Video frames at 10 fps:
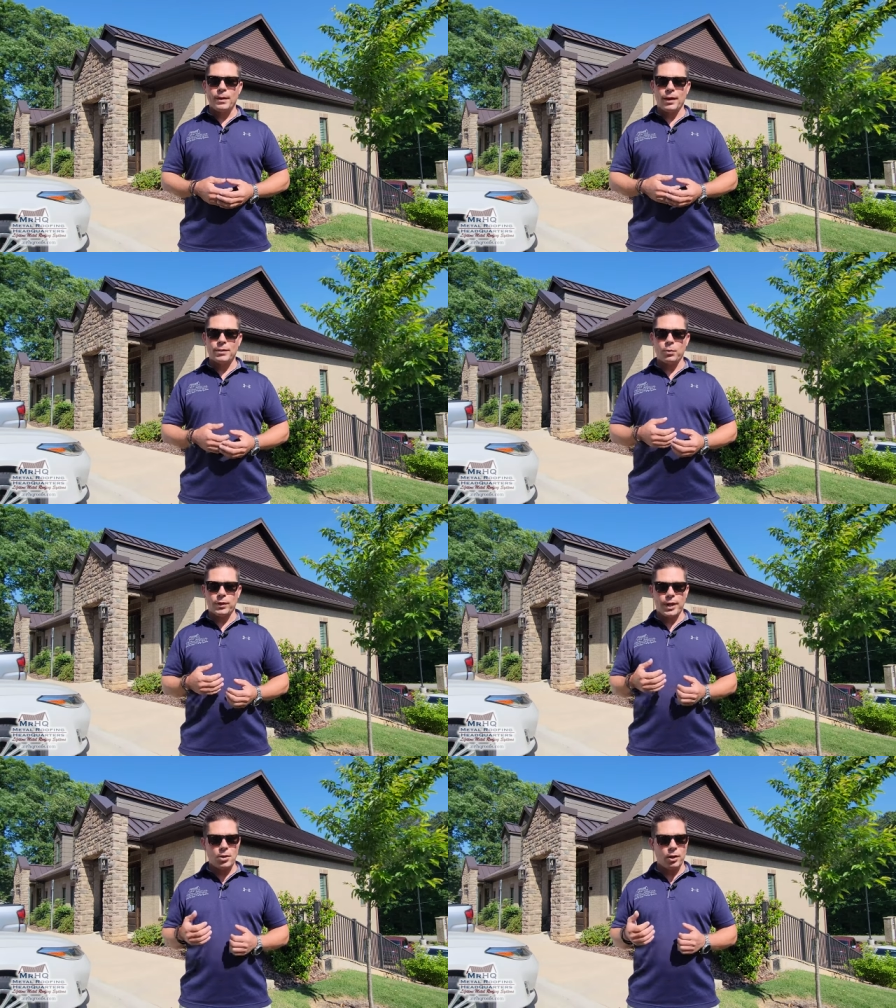It's
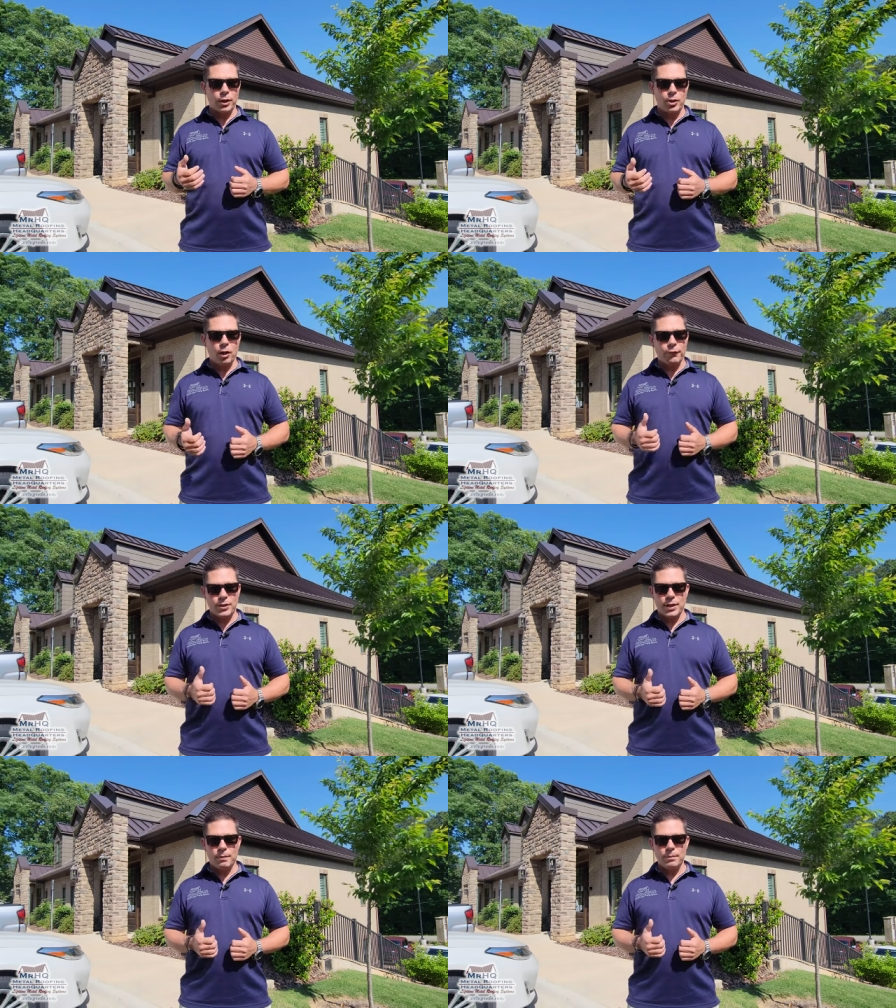what they call a Gulf
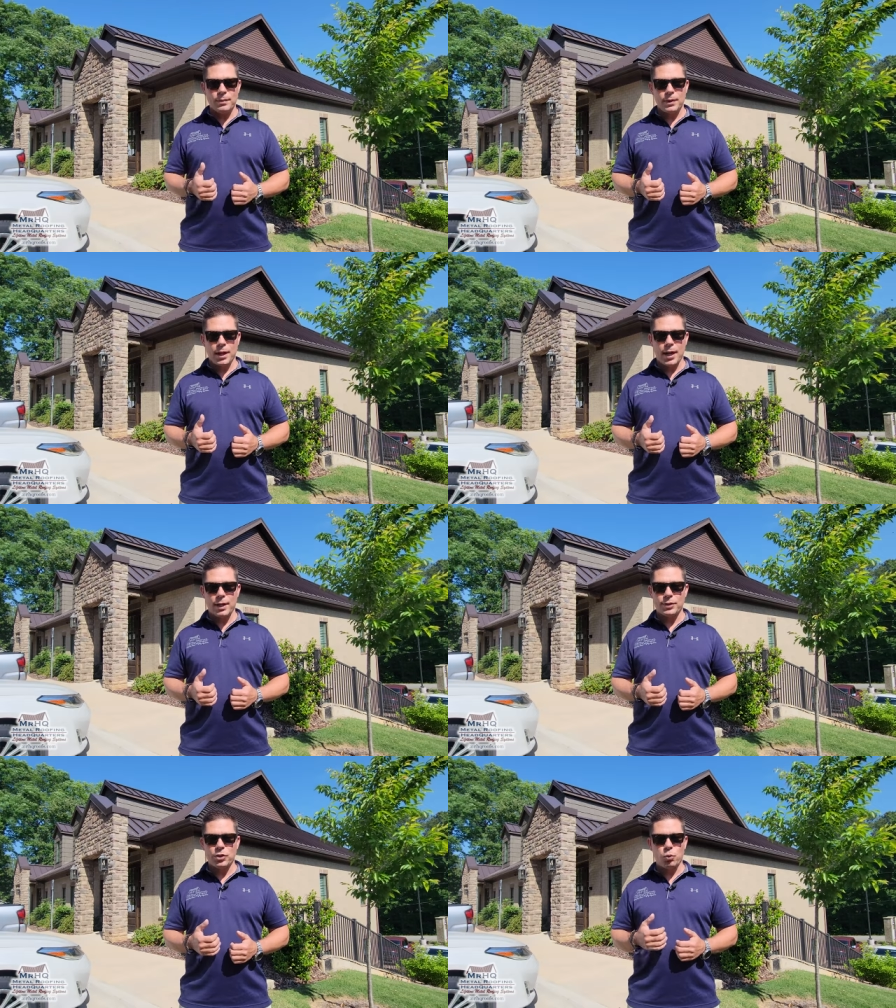seam, and
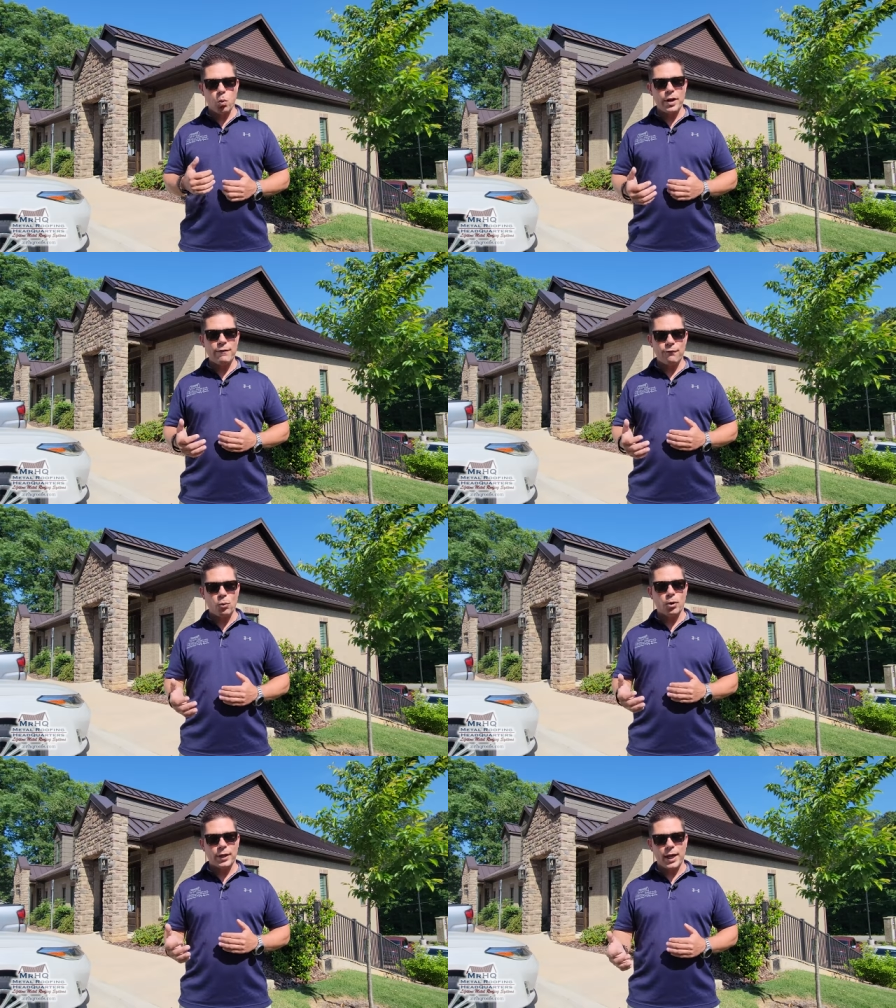it's a
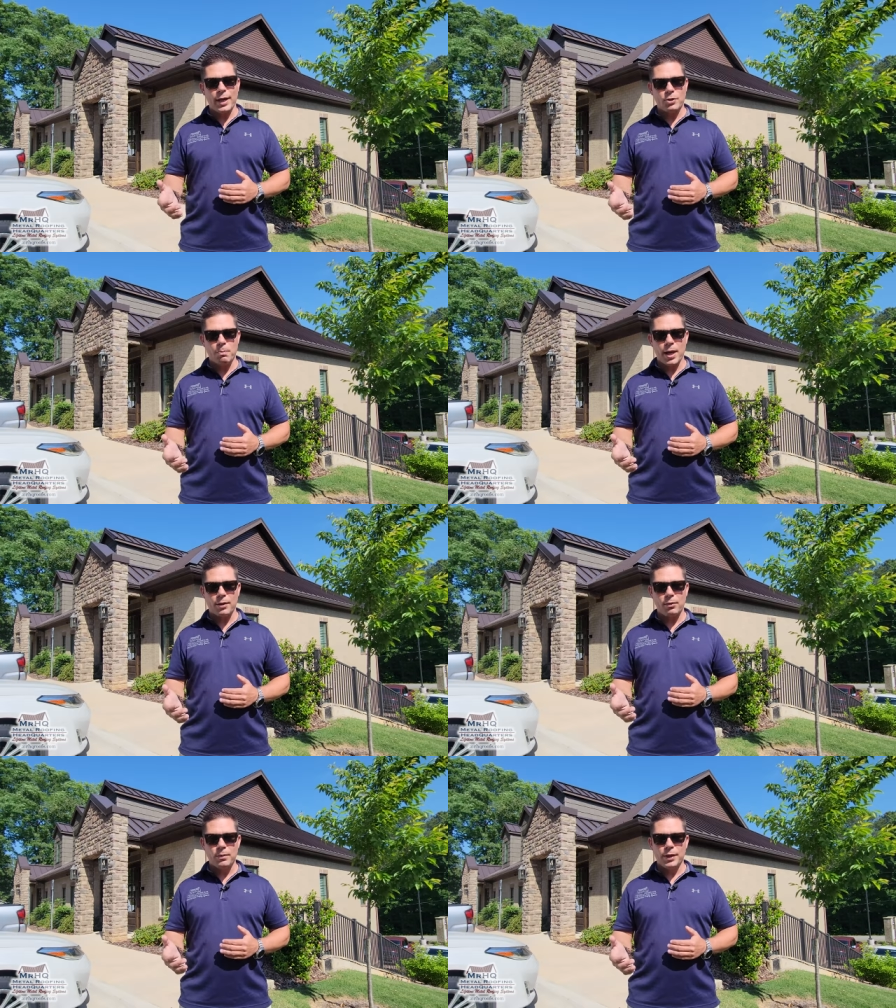twenty-four gauge
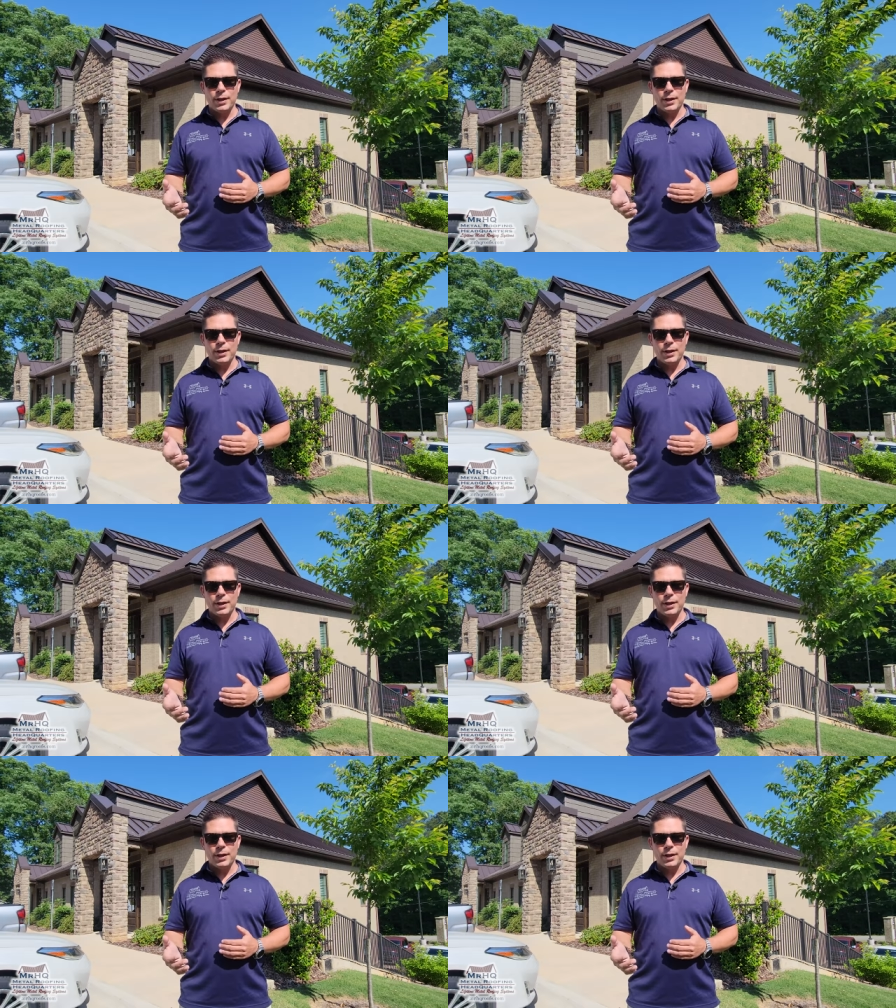metal,